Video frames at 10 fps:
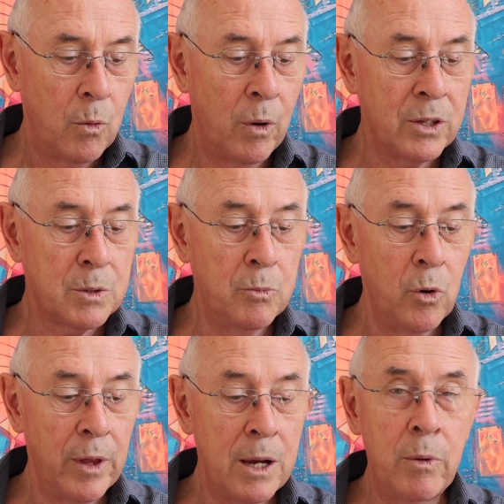Once
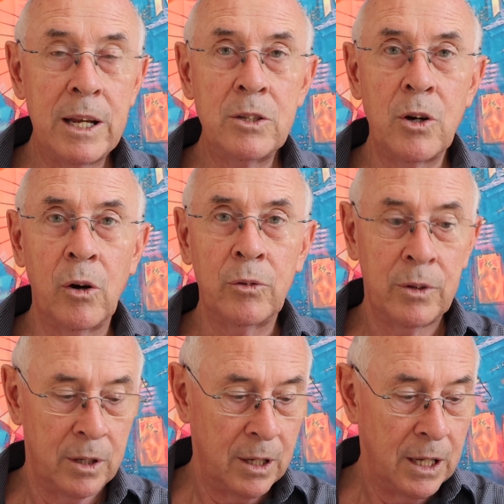more they went
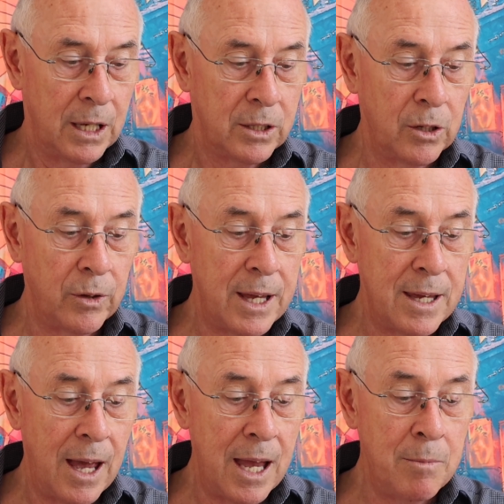on, till they
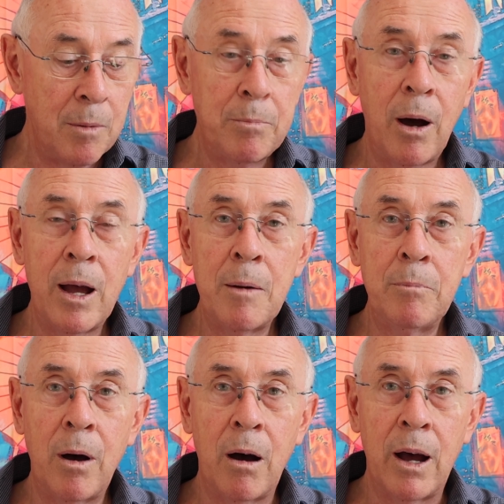came by and
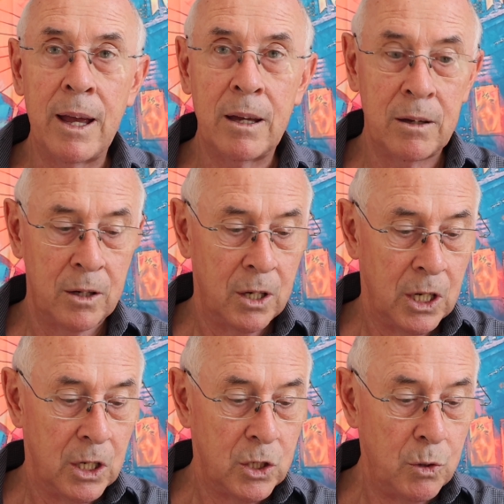by
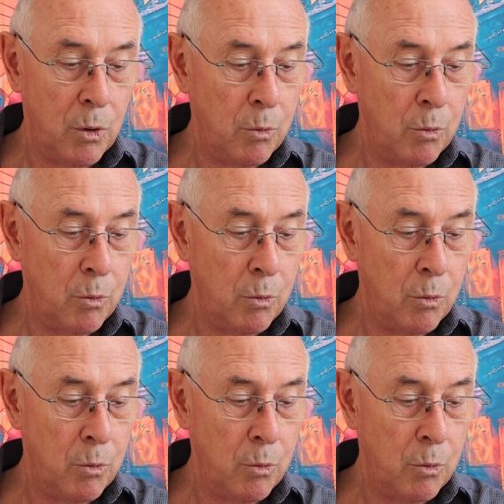to a